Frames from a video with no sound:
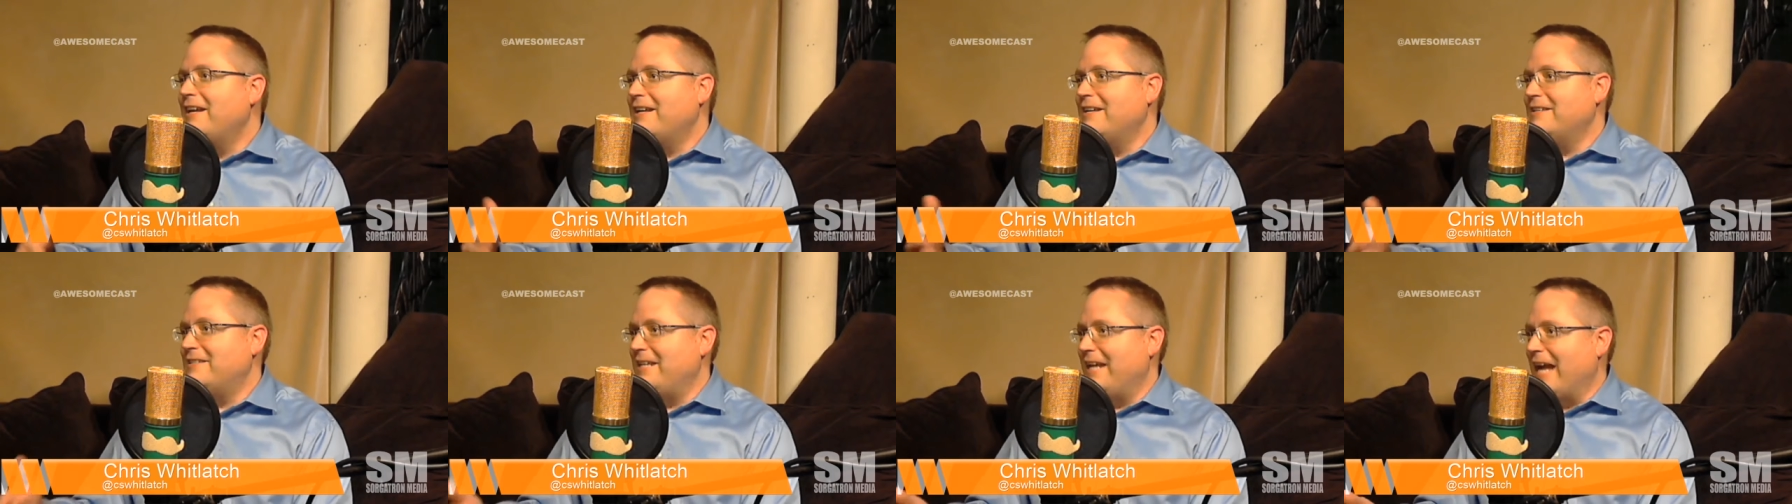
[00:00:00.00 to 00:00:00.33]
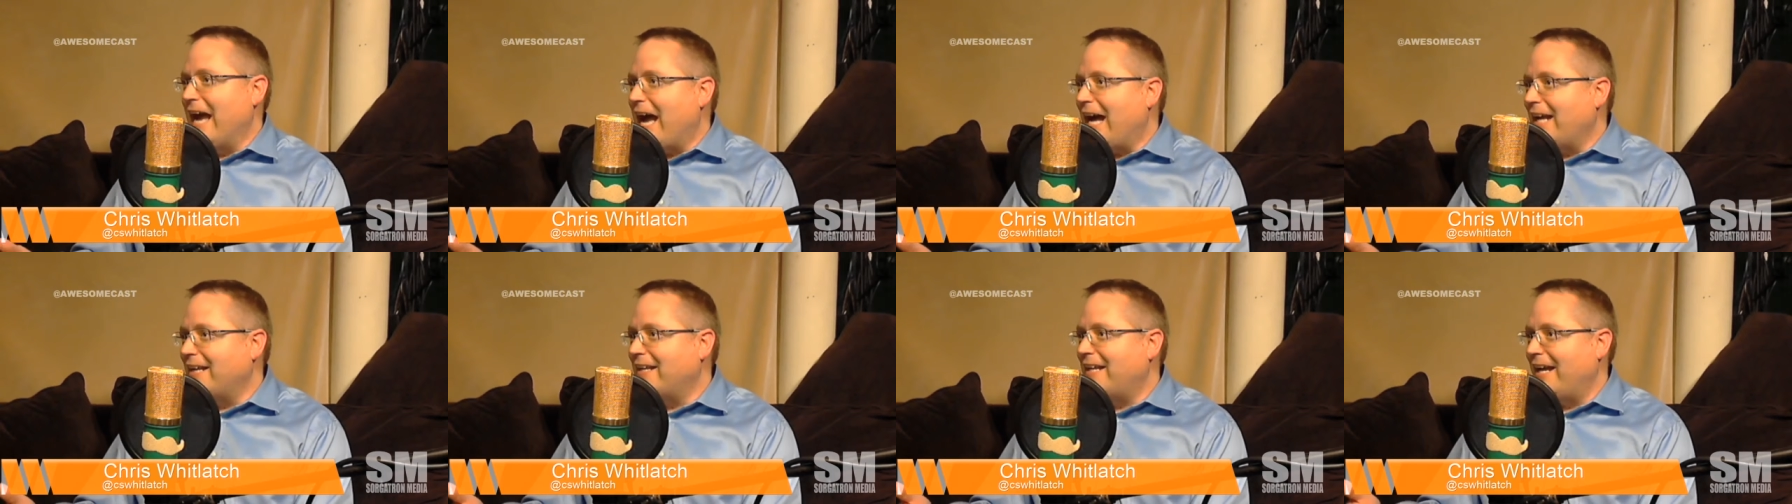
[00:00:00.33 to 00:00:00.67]
Is the
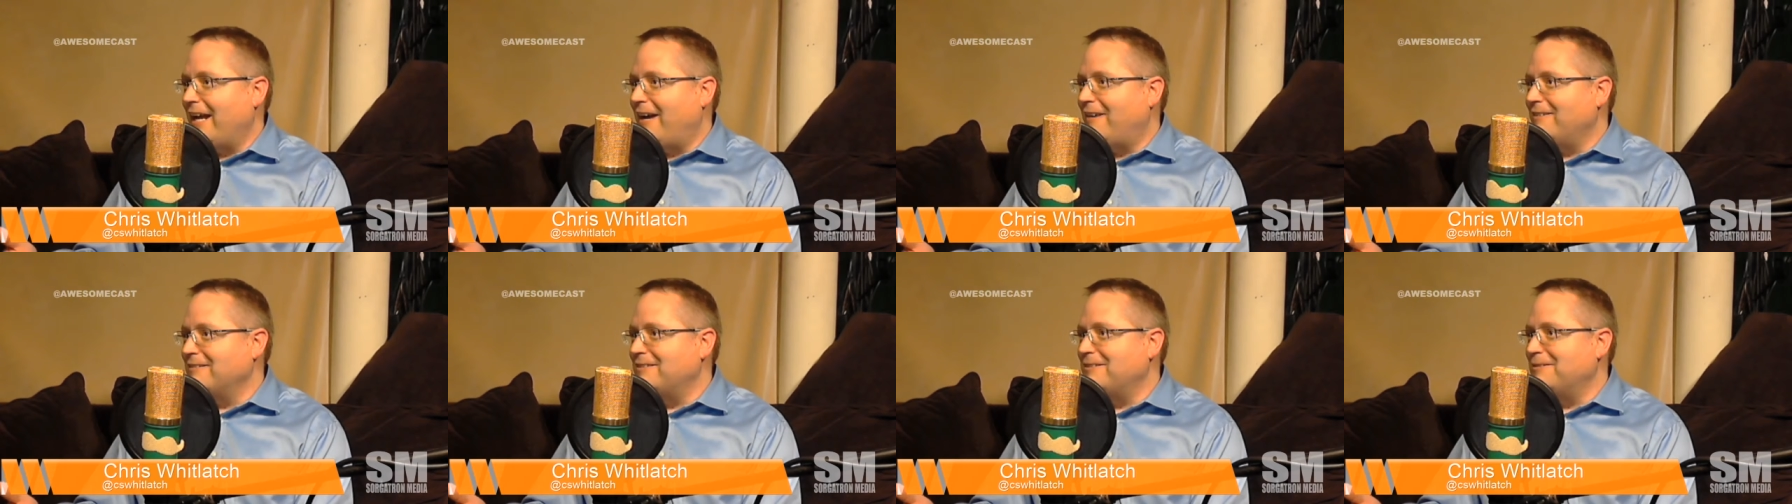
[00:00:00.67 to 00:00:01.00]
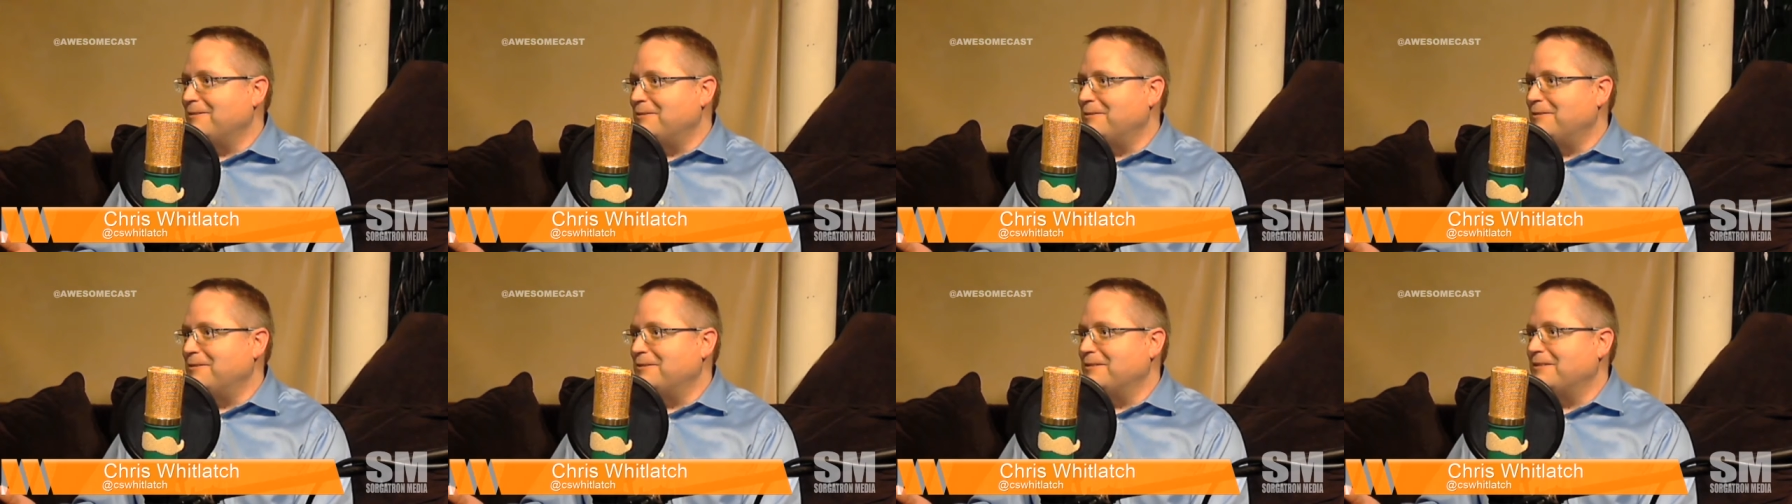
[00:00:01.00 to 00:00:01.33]
Ad
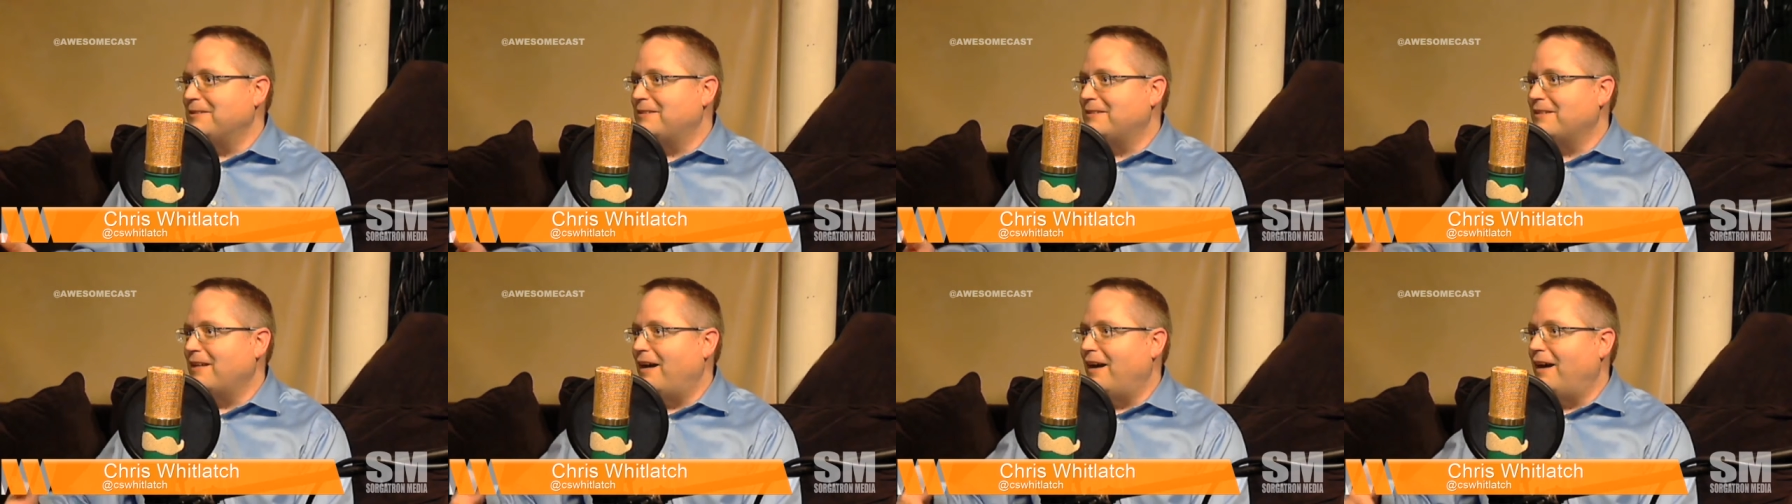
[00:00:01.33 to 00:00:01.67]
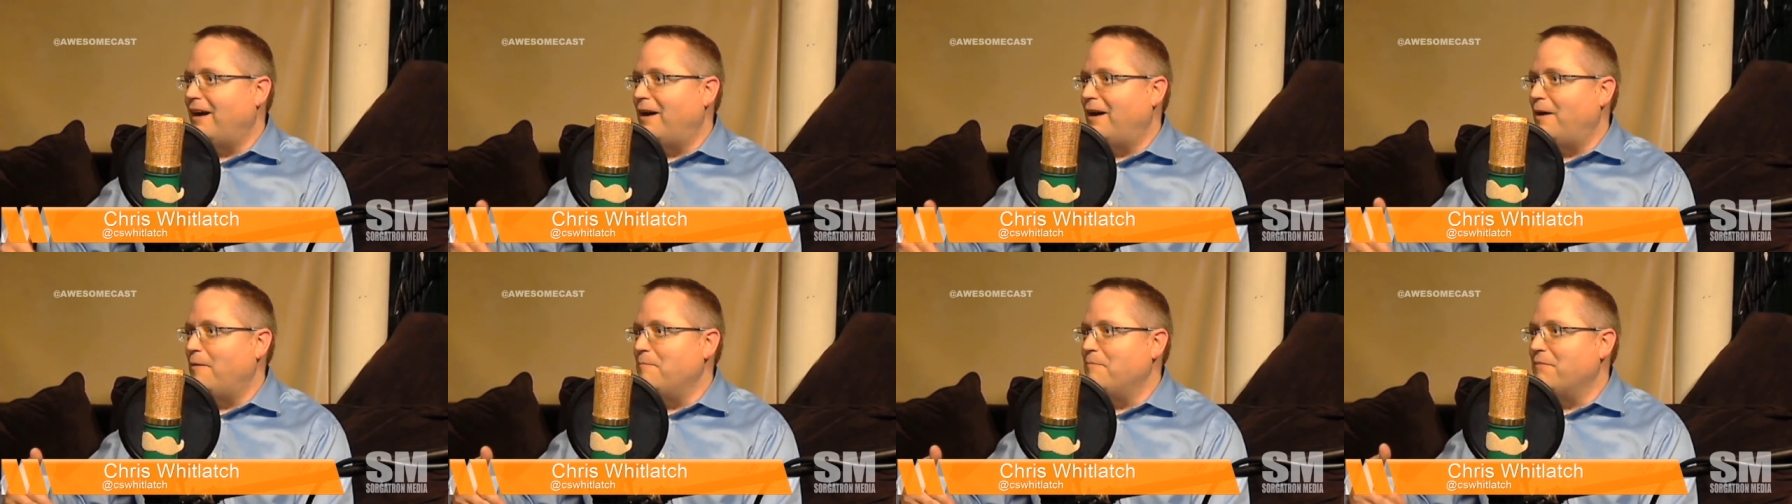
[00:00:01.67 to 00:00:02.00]
Council's
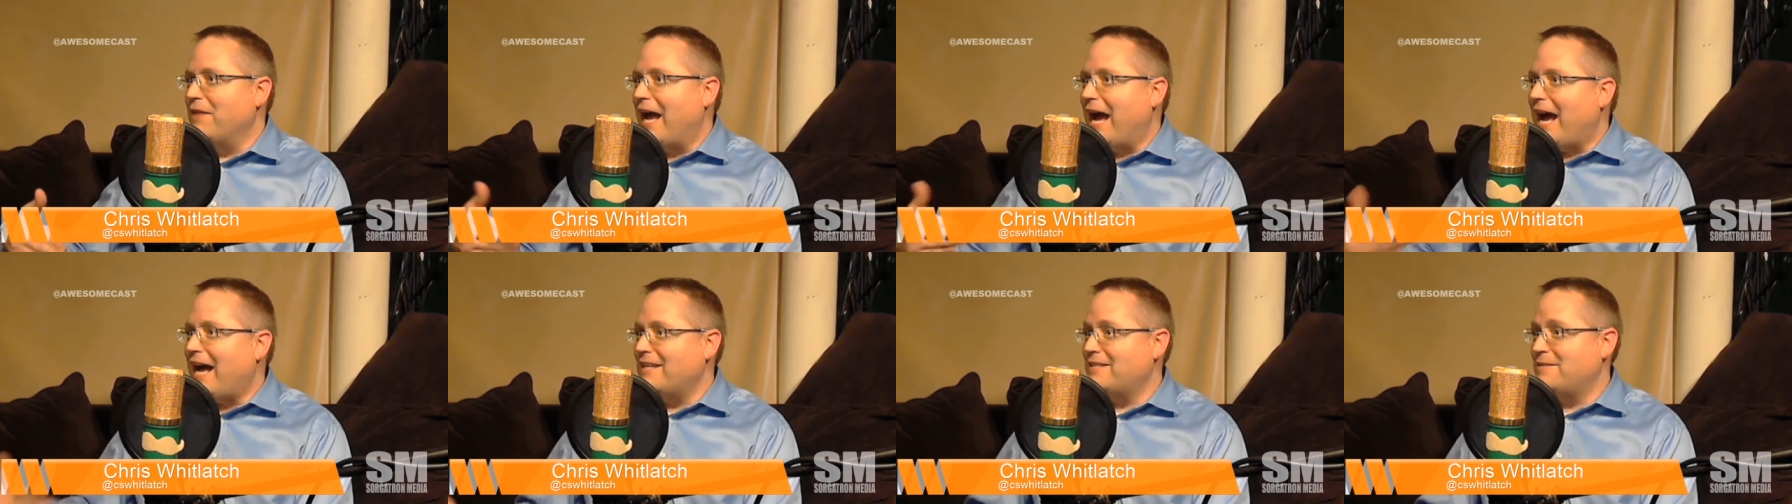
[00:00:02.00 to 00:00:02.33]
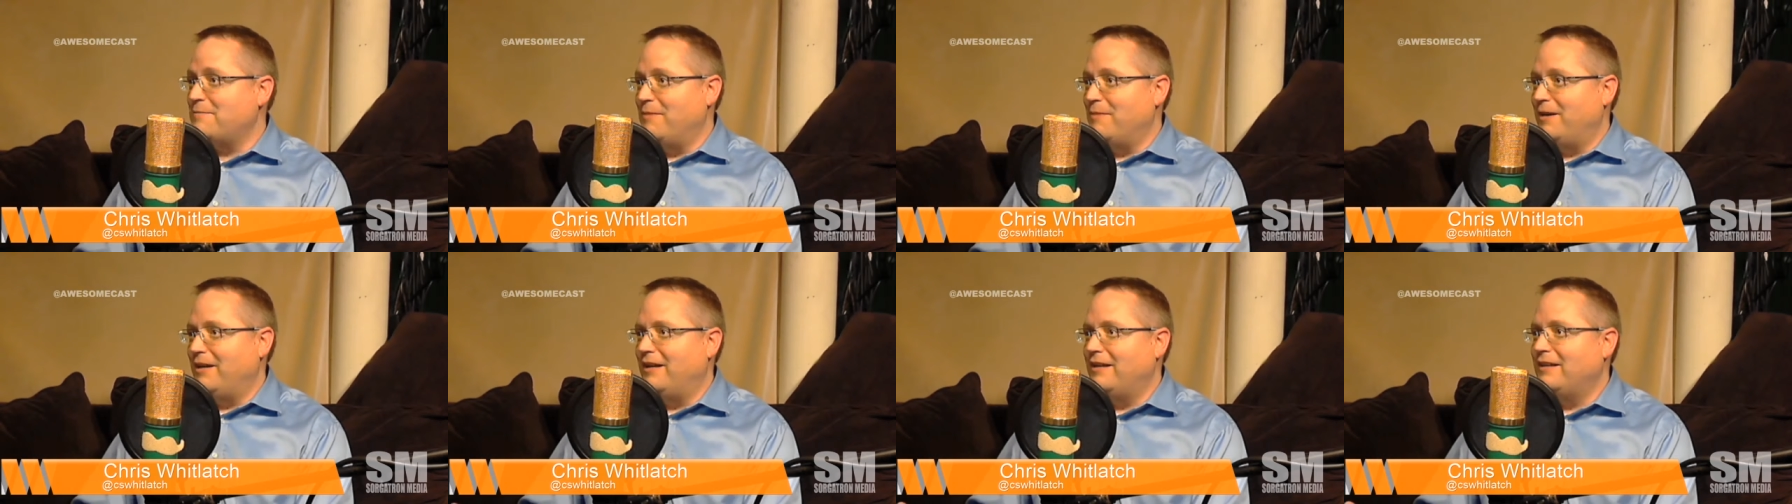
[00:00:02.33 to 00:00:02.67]

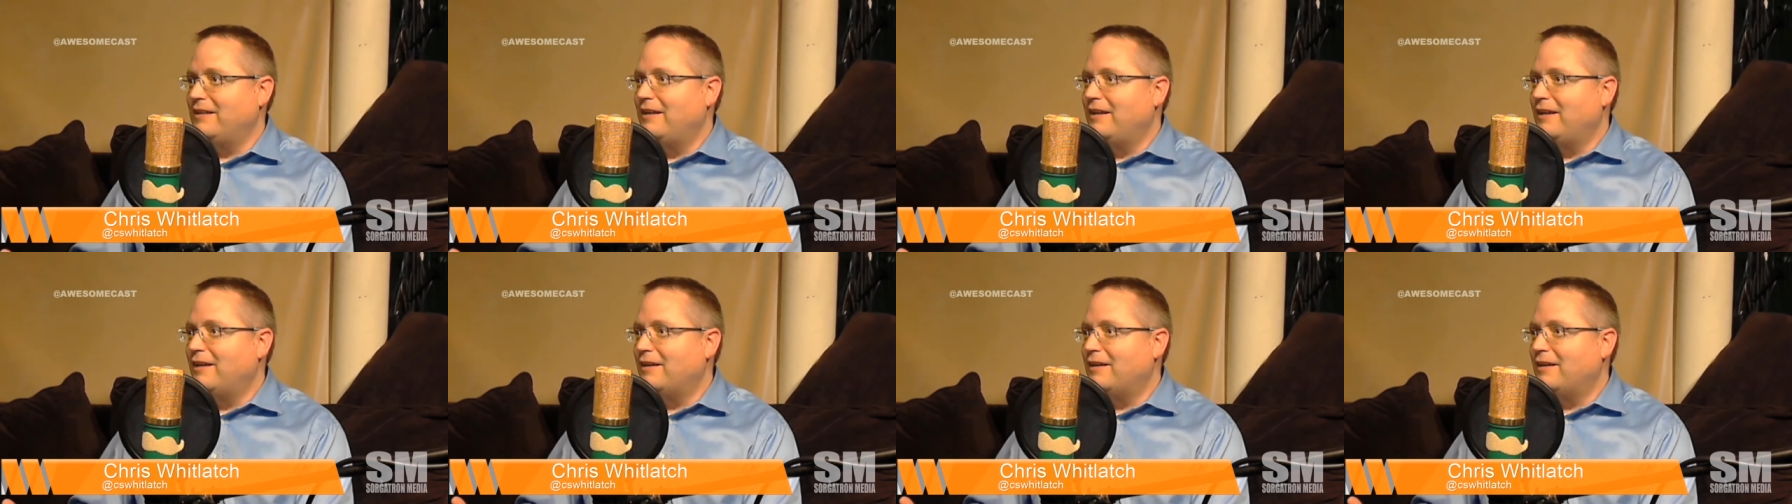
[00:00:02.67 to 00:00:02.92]
asthma